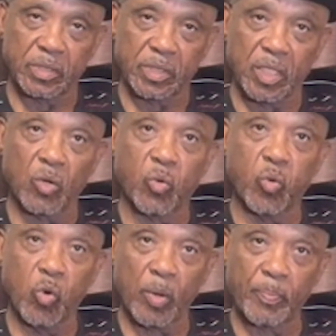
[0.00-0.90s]
They'll
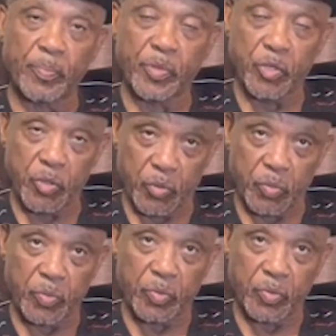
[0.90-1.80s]
whoop you.
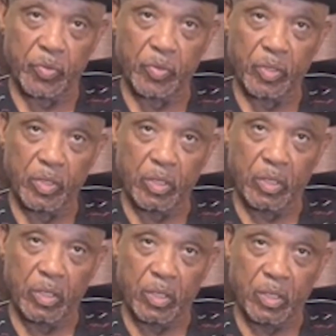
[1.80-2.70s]

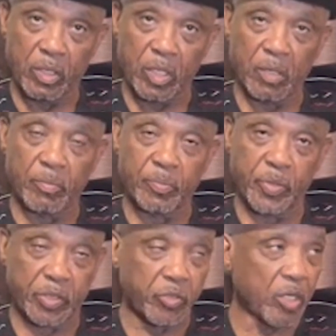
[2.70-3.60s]
They'll
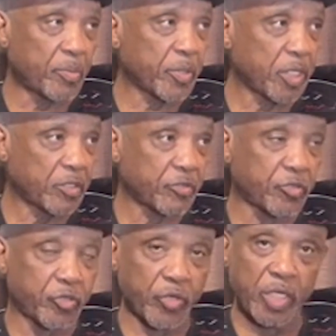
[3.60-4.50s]
put you up against a
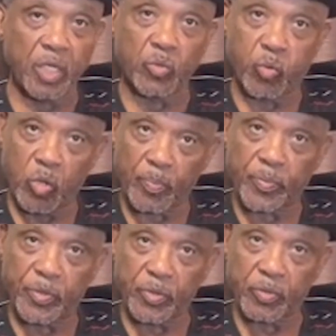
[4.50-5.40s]
tree and whoop
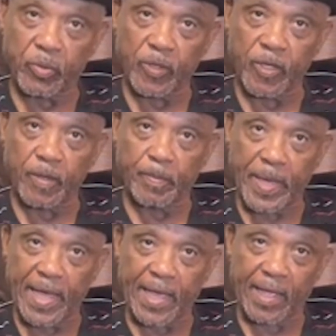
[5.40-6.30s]
you in the
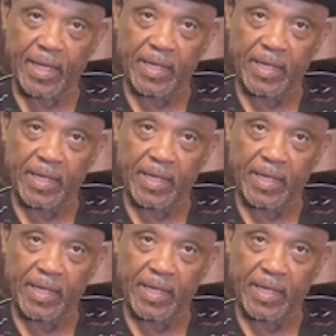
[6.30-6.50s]
back.